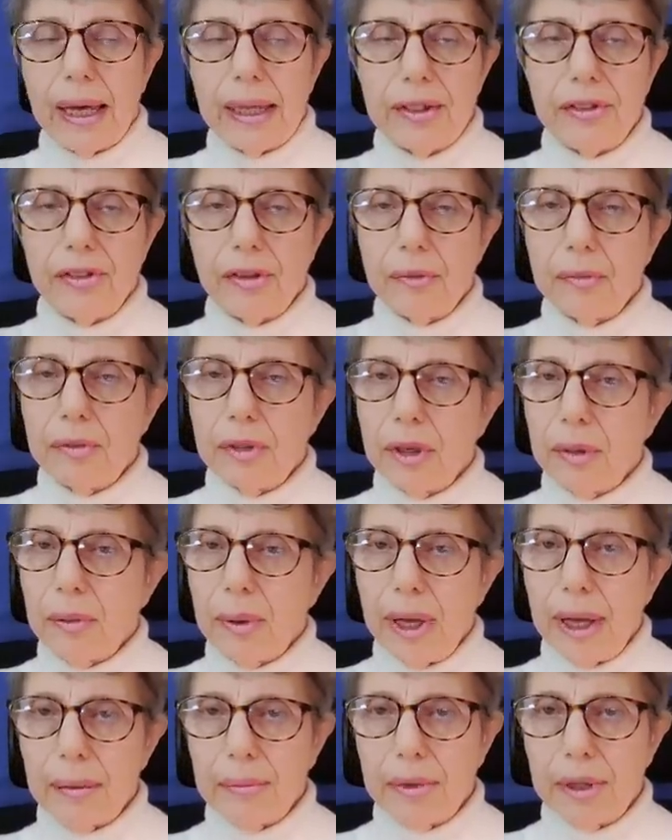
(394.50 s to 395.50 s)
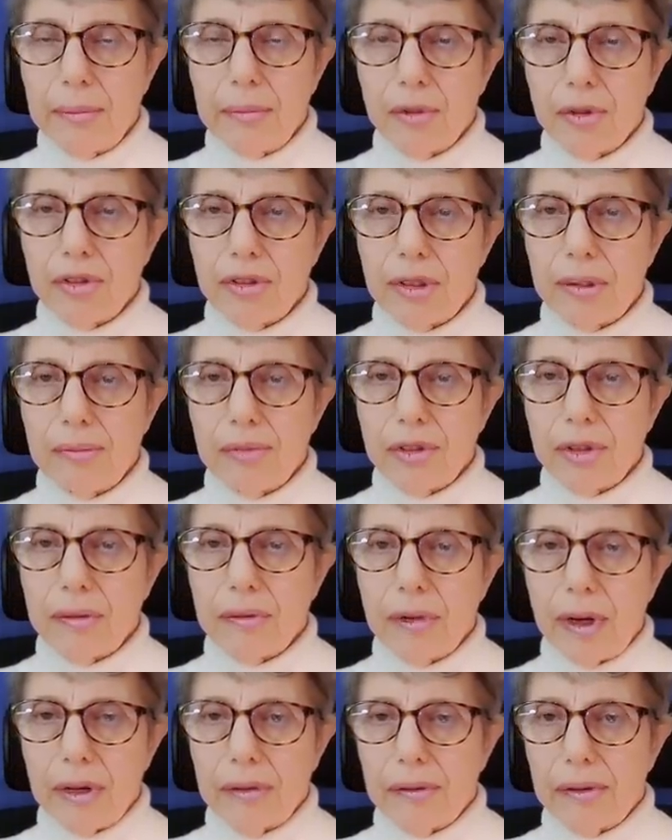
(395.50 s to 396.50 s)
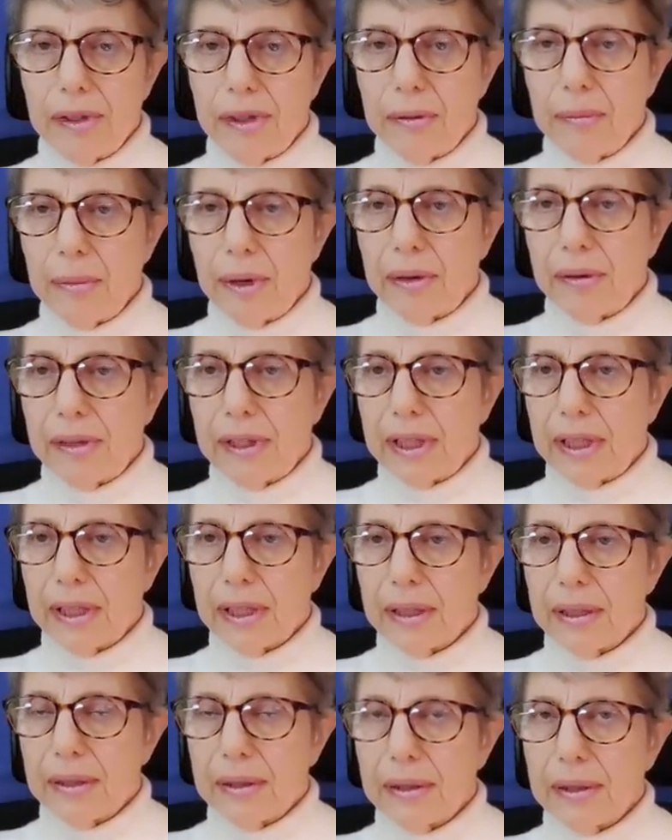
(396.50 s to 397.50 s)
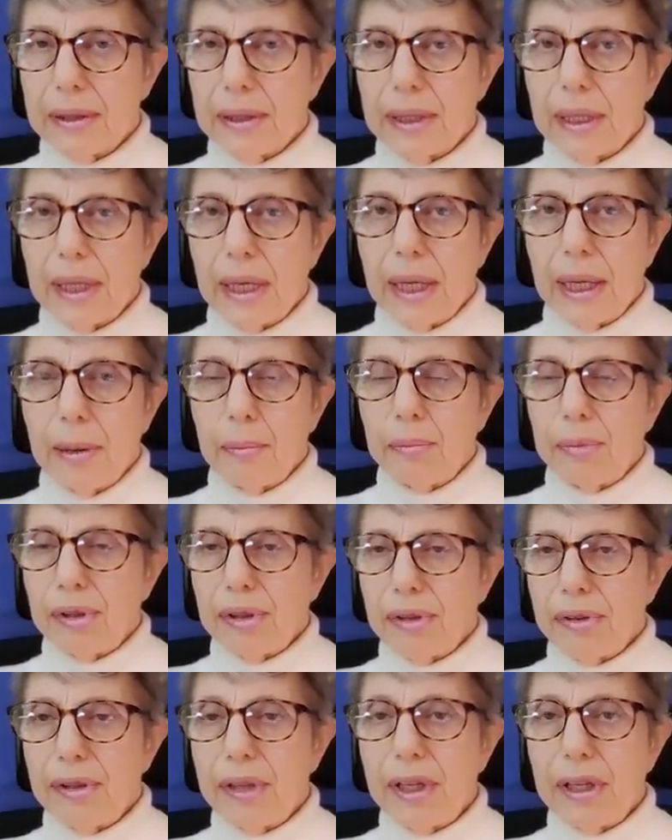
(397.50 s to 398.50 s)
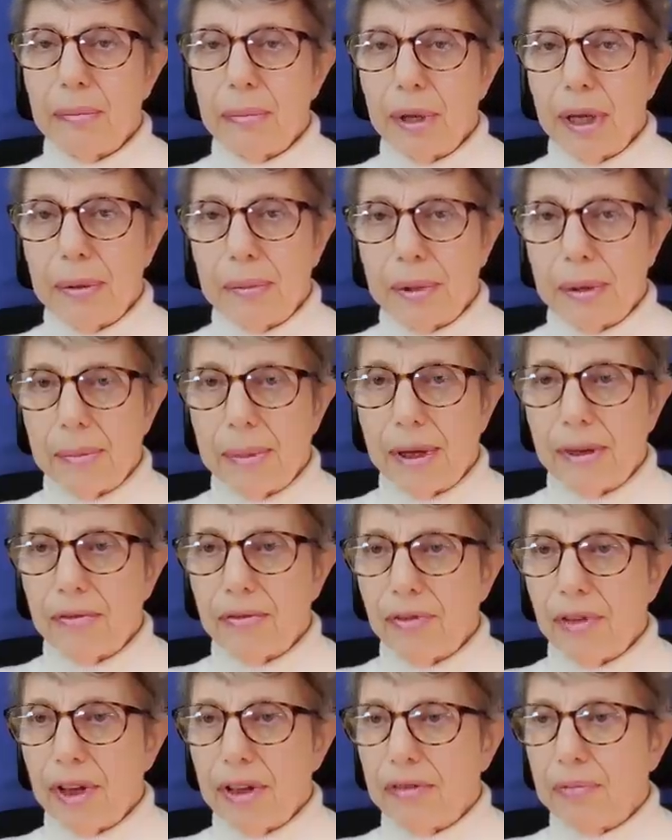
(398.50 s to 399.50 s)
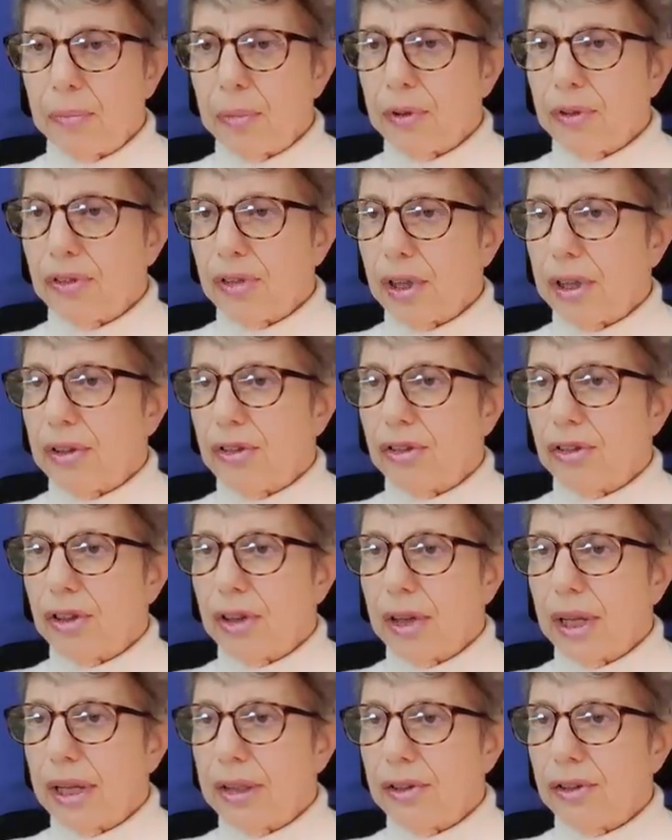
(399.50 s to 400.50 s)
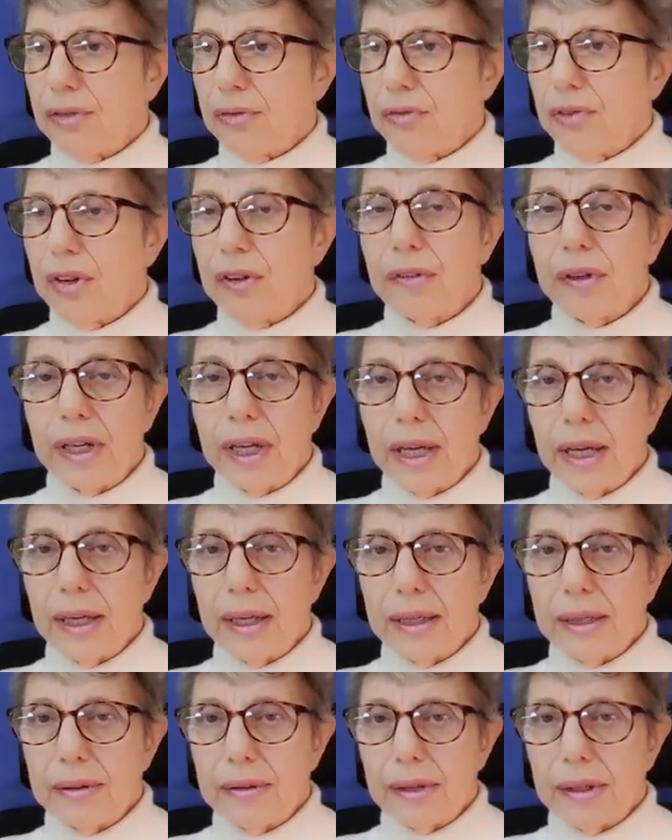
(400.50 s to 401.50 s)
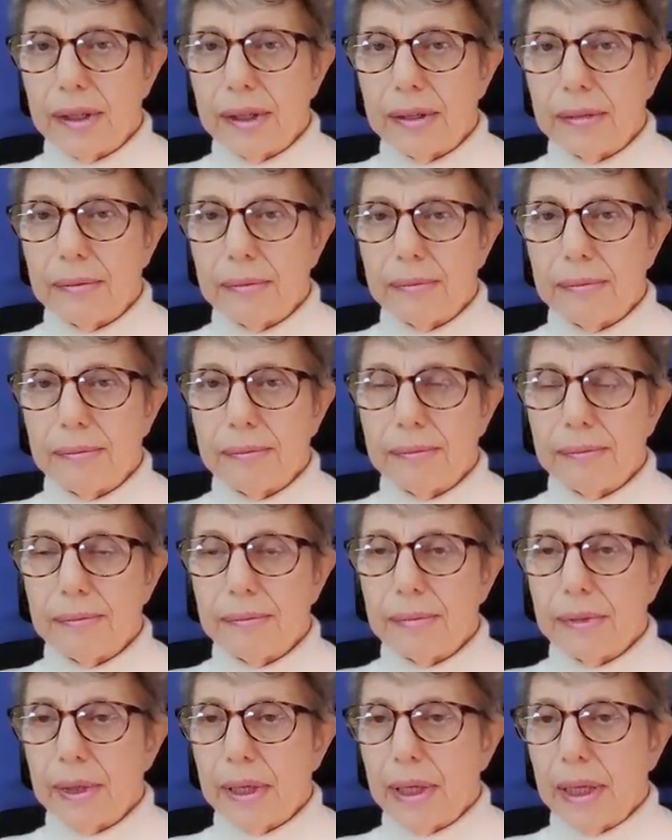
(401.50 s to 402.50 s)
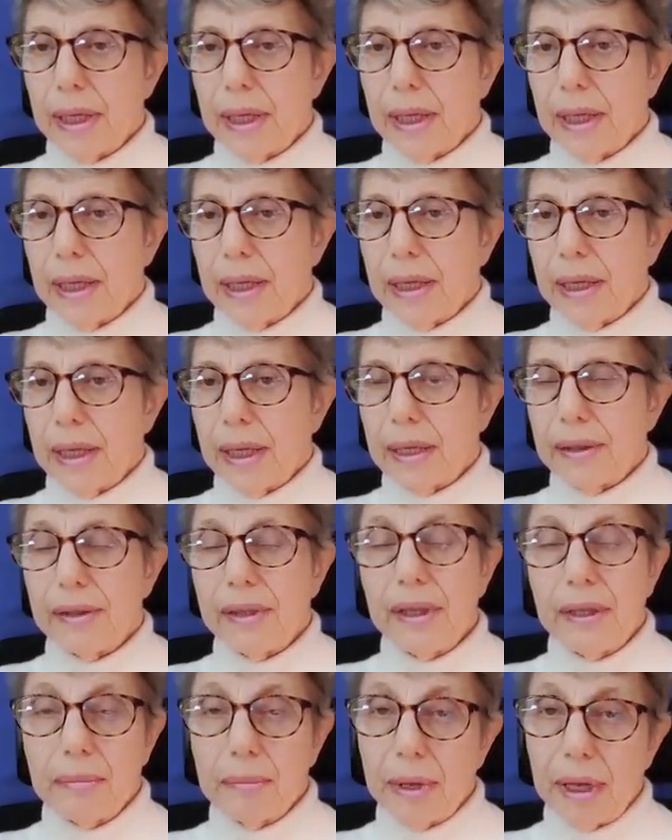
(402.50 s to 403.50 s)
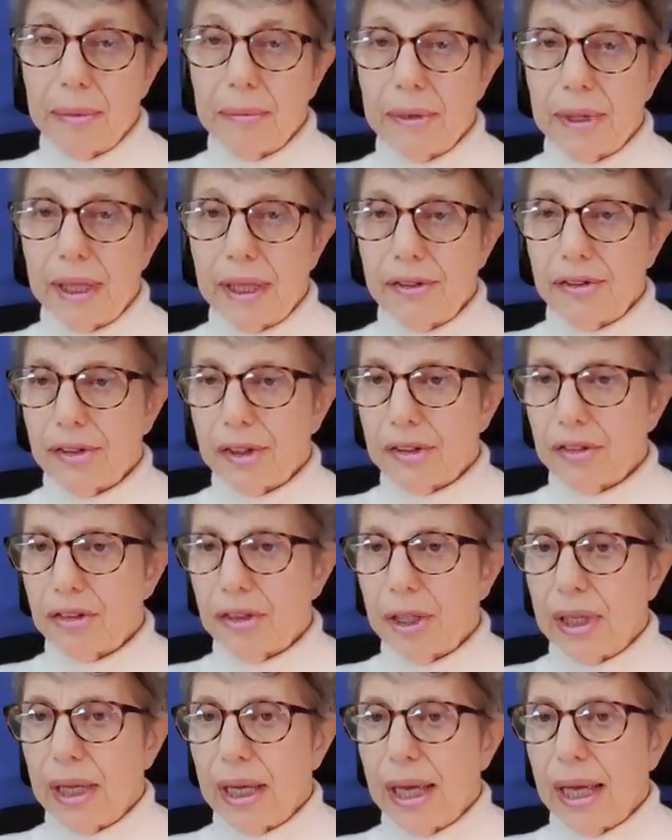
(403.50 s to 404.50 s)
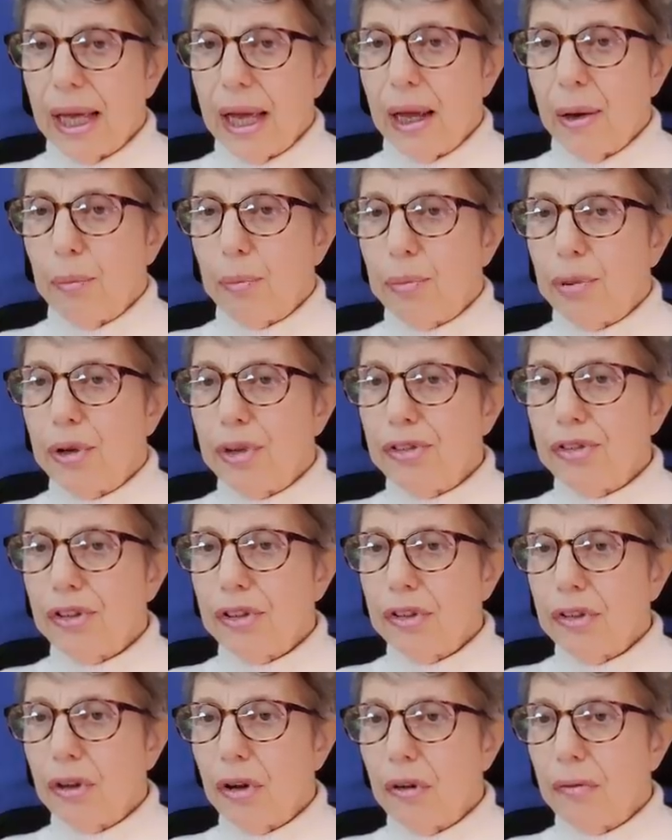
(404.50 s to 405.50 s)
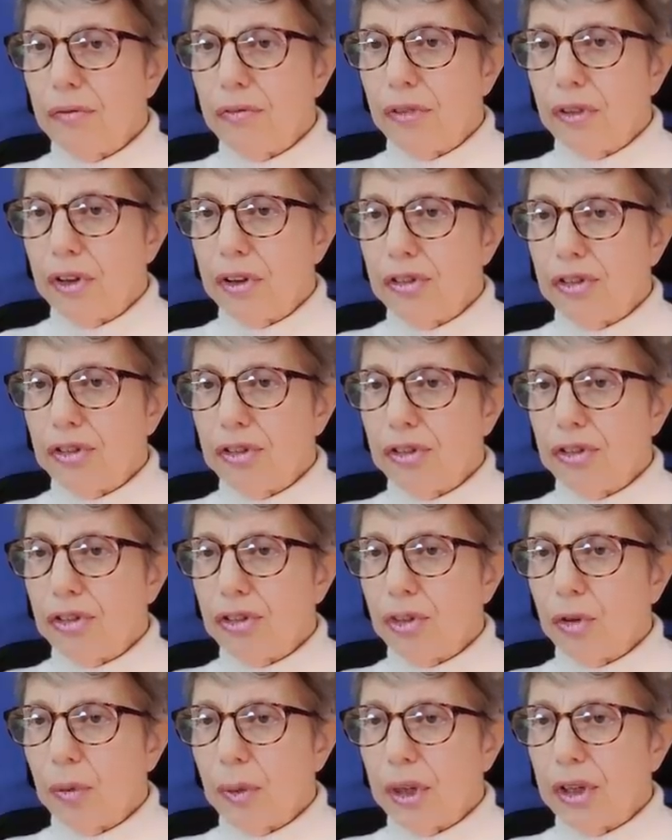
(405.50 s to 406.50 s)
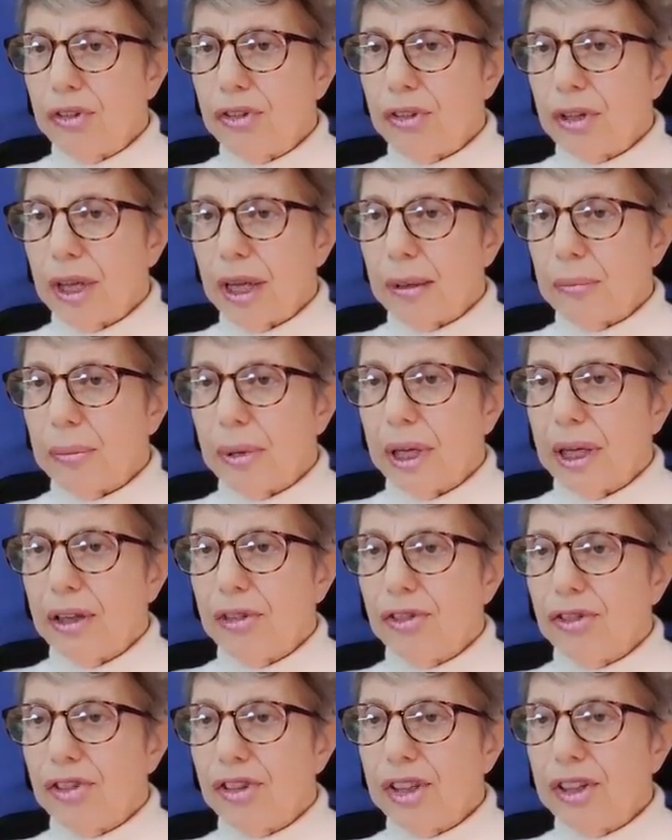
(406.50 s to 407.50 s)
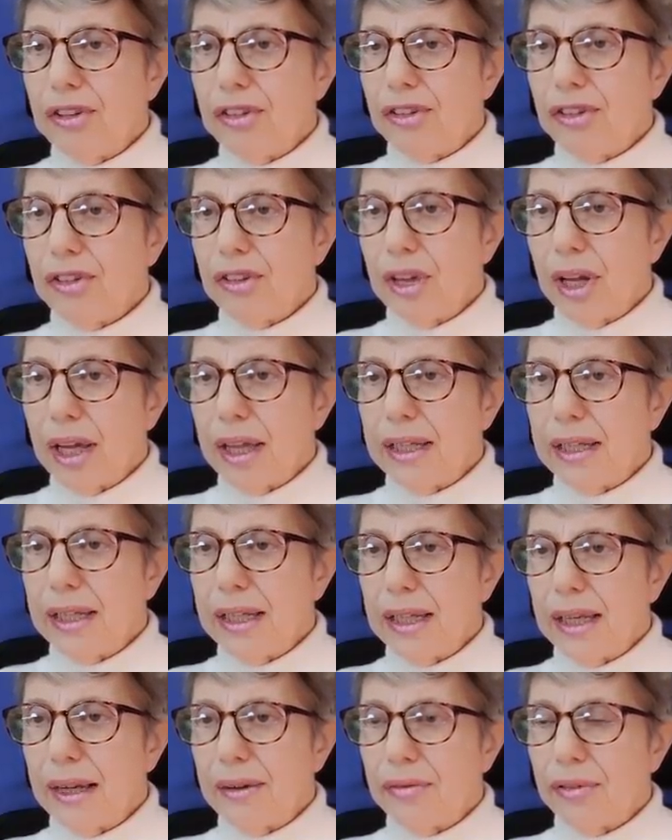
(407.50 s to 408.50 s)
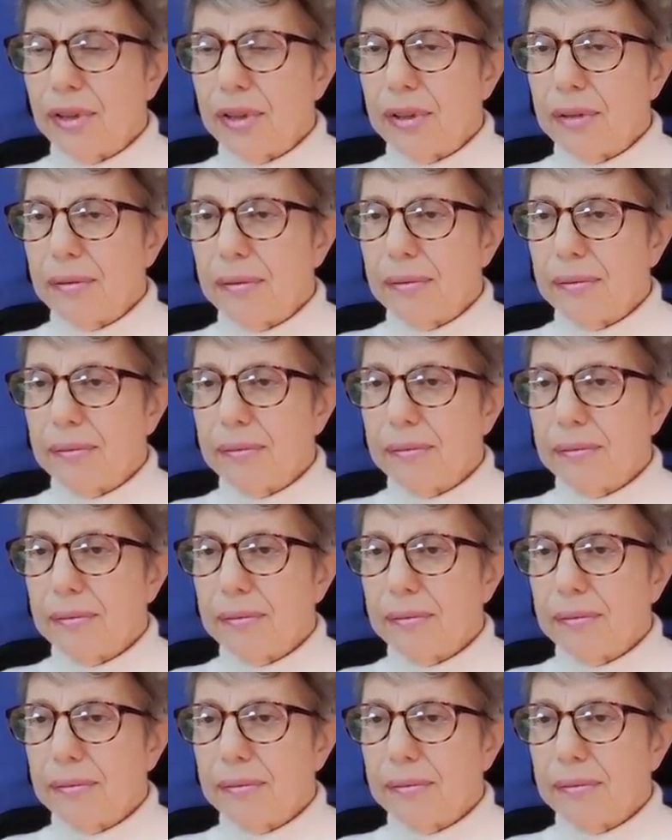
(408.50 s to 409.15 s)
I don't know how many Muslims there are in America but I think it might be about 5%, so that's very high there. I think it might be less actually. Prison conversions to Islam since 9 11,